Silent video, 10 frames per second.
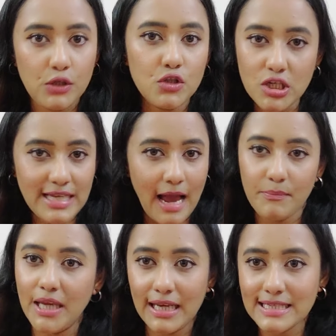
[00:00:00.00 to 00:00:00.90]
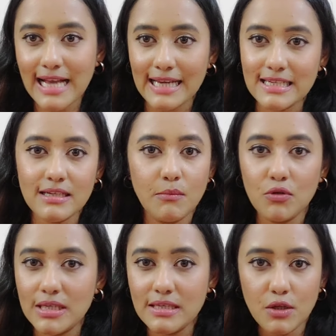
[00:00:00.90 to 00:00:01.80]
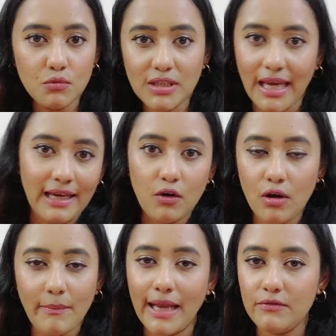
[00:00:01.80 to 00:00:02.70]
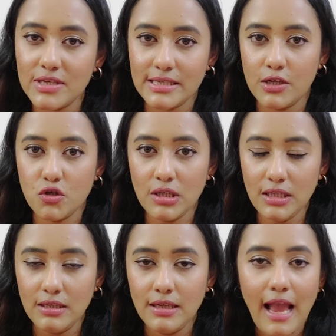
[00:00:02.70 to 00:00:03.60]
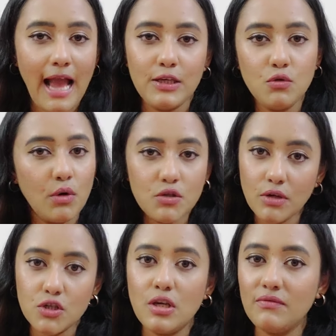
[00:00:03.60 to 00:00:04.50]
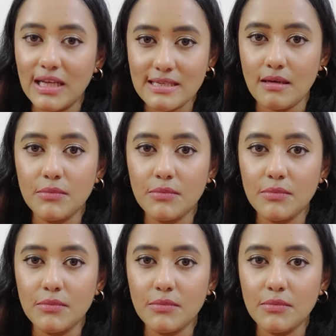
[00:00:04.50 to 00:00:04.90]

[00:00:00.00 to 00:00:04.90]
You're just happy and excited about this new thing called manifestation, and you want to achieve that